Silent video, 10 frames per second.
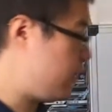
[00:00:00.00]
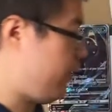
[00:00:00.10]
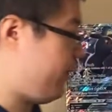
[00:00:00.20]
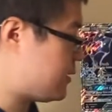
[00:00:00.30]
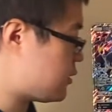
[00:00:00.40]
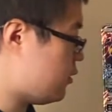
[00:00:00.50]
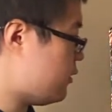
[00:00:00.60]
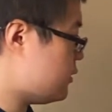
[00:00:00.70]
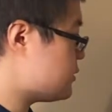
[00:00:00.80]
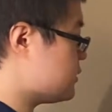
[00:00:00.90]
And that's all
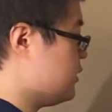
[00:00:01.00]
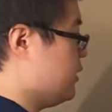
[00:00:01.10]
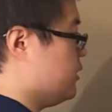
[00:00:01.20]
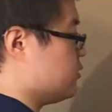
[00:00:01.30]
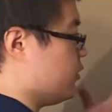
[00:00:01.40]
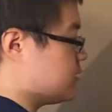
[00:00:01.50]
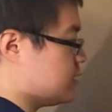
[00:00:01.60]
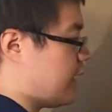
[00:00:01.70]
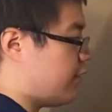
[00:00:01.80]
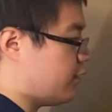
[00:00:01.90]
it is. So this
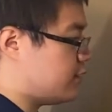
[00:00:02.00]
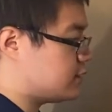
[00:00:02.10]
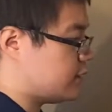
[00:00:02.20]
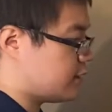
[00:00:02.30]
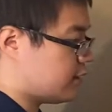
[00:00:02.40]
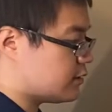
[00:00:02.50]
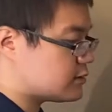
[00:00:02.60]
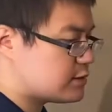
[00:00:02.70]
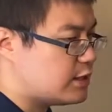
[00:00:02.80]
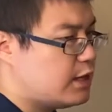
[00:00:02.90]
is how easy it
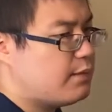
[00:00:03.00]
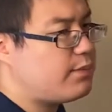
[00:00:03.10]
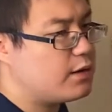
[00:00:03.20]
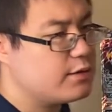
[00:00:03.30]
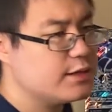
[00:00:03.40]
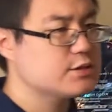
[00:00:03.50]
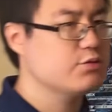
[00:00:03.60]
gets, but let's